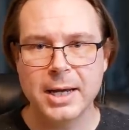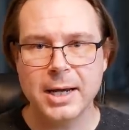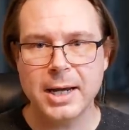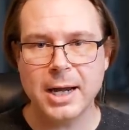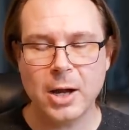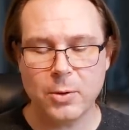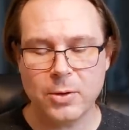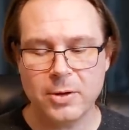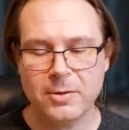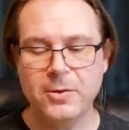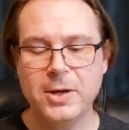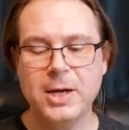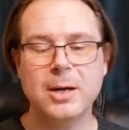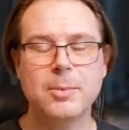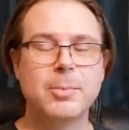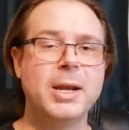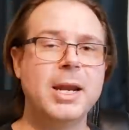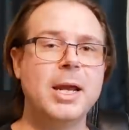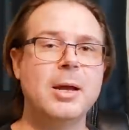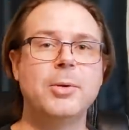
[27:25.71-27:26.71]
Now, if he
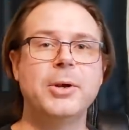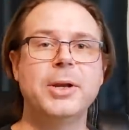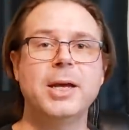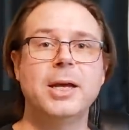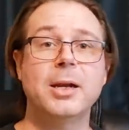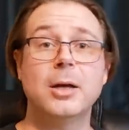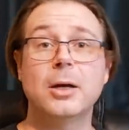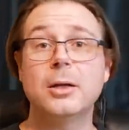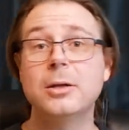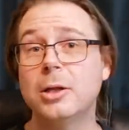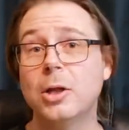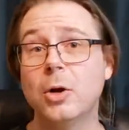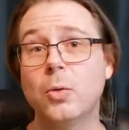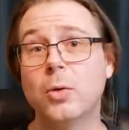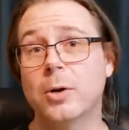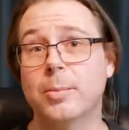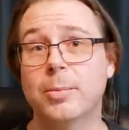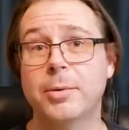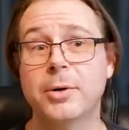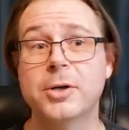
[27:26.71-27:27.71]
had been able to get a
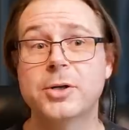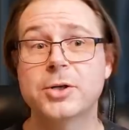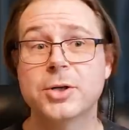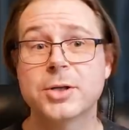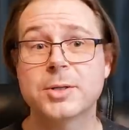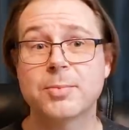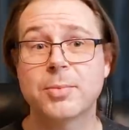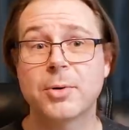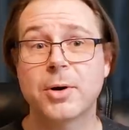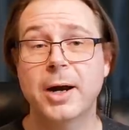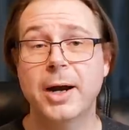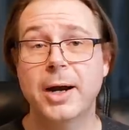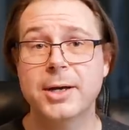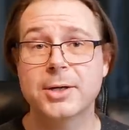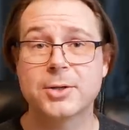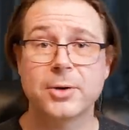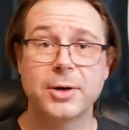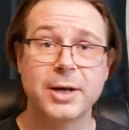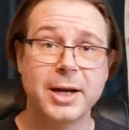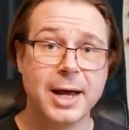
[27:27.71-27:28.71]
lower purchase
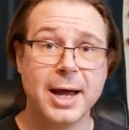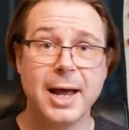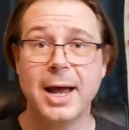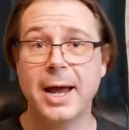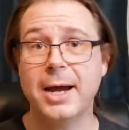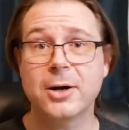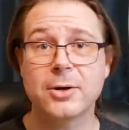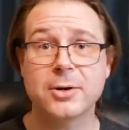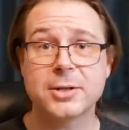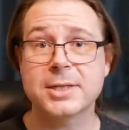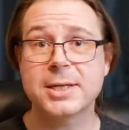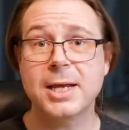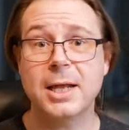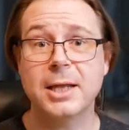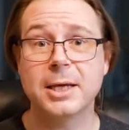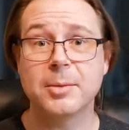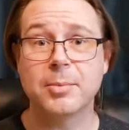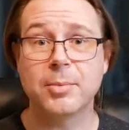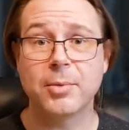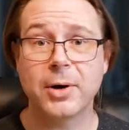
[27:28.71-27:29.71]
price or get a higher
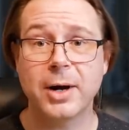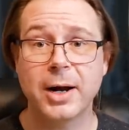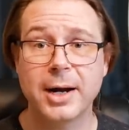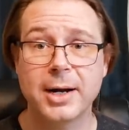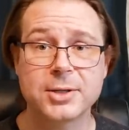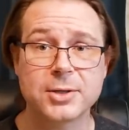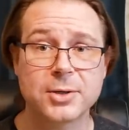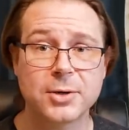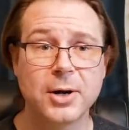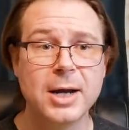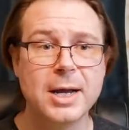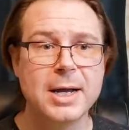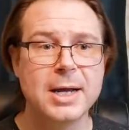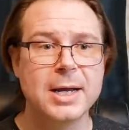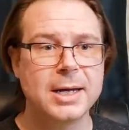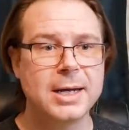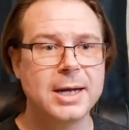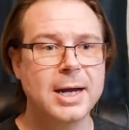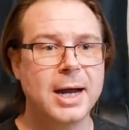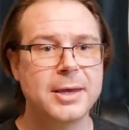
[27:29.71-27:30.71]
selling price or
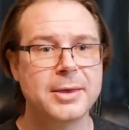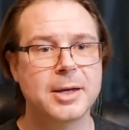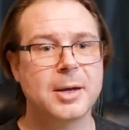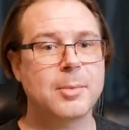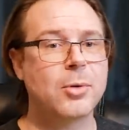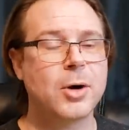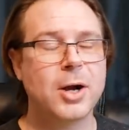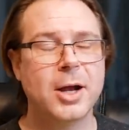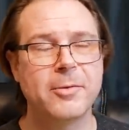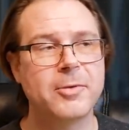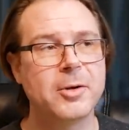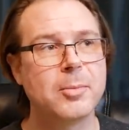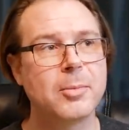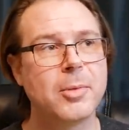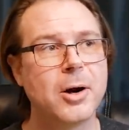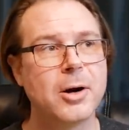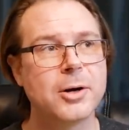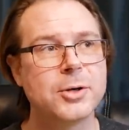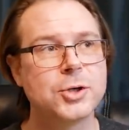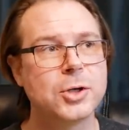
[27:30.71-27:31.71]
gotten that profit
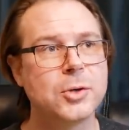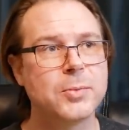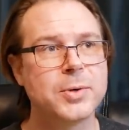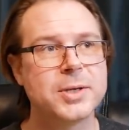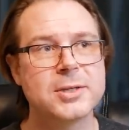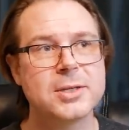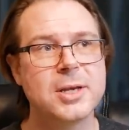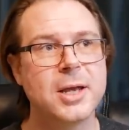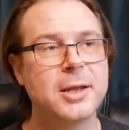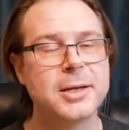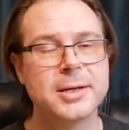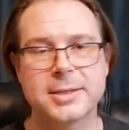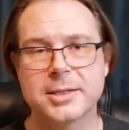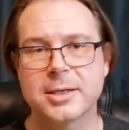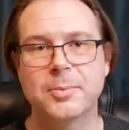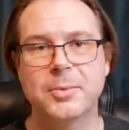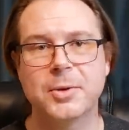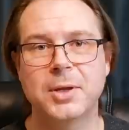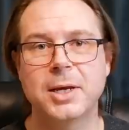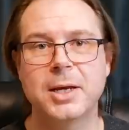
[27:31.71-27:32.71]
margin when selling
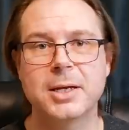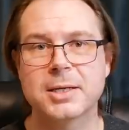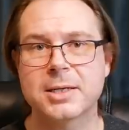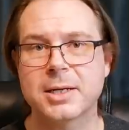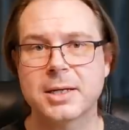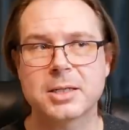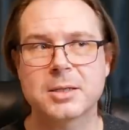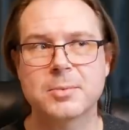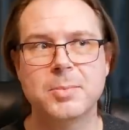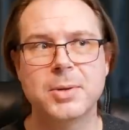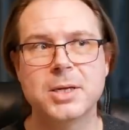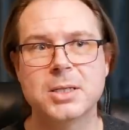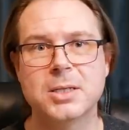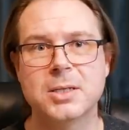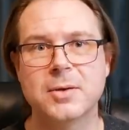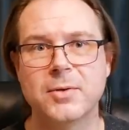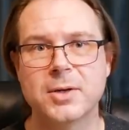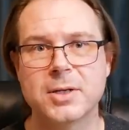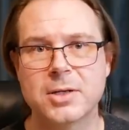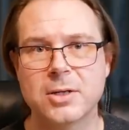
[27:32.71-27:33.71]
something as
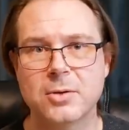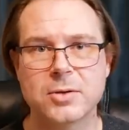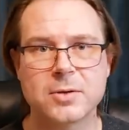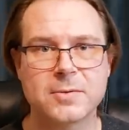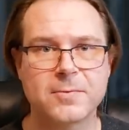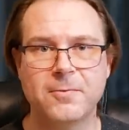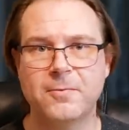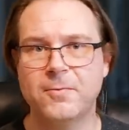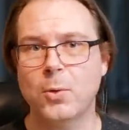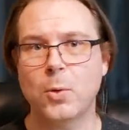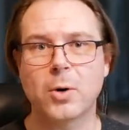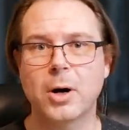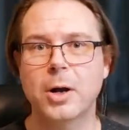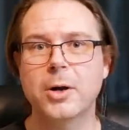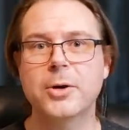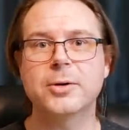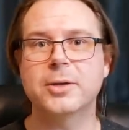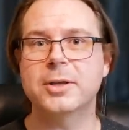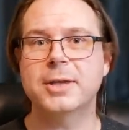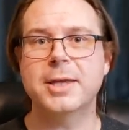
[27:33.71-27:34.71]
expensive as those
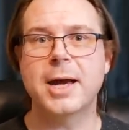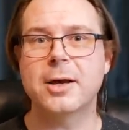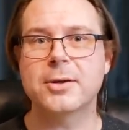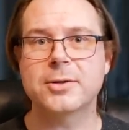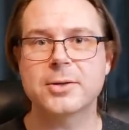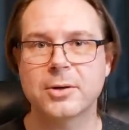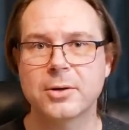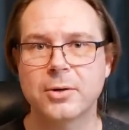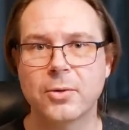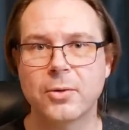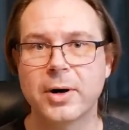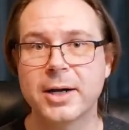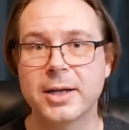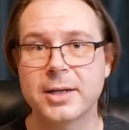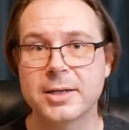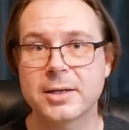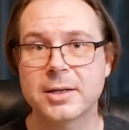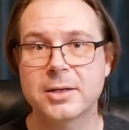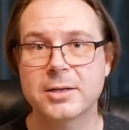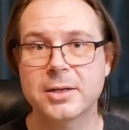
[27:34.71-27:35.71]
400,000
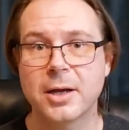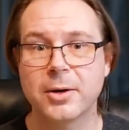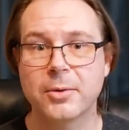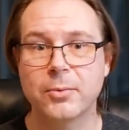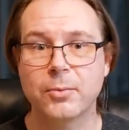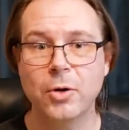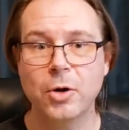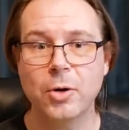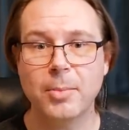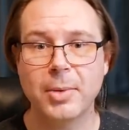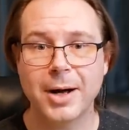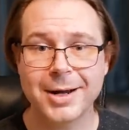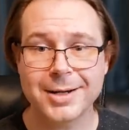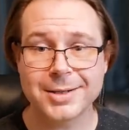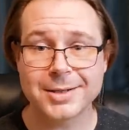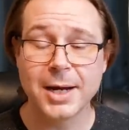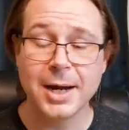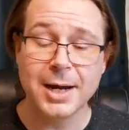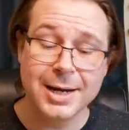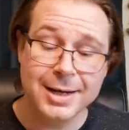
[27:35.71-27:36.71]
credits a ton
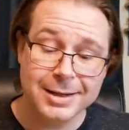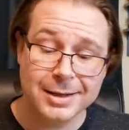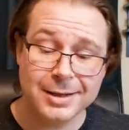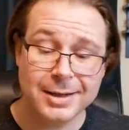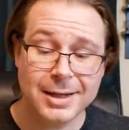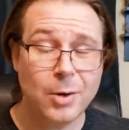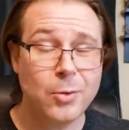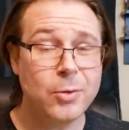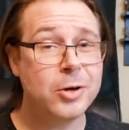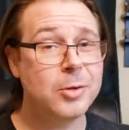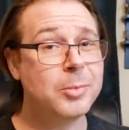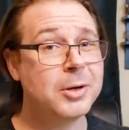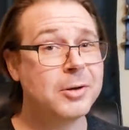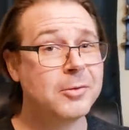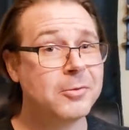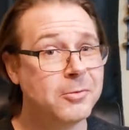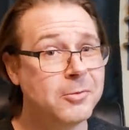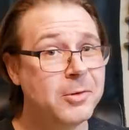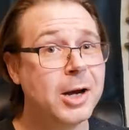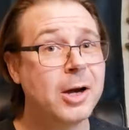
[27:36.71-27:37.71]
robots, then that would have been
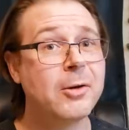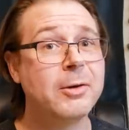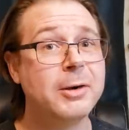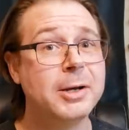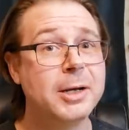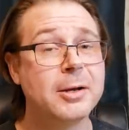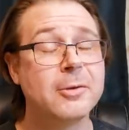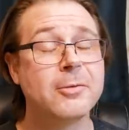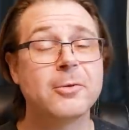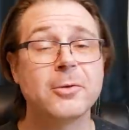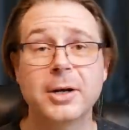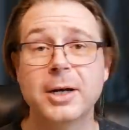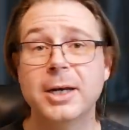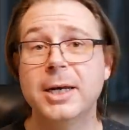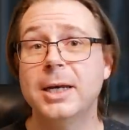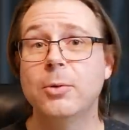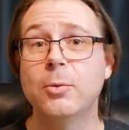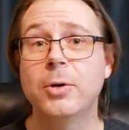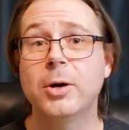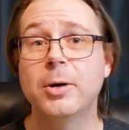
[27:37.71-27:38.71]
very different and
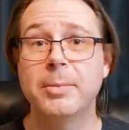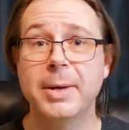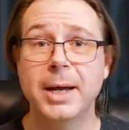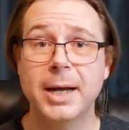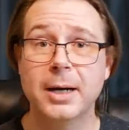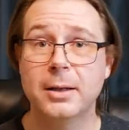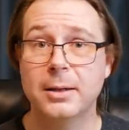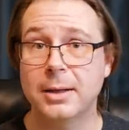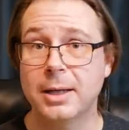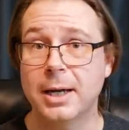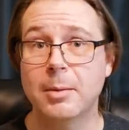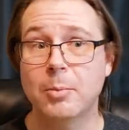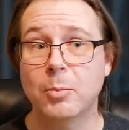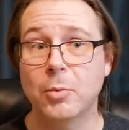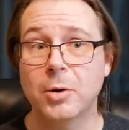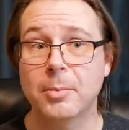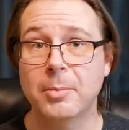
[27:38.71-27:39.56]
he would have made a lot more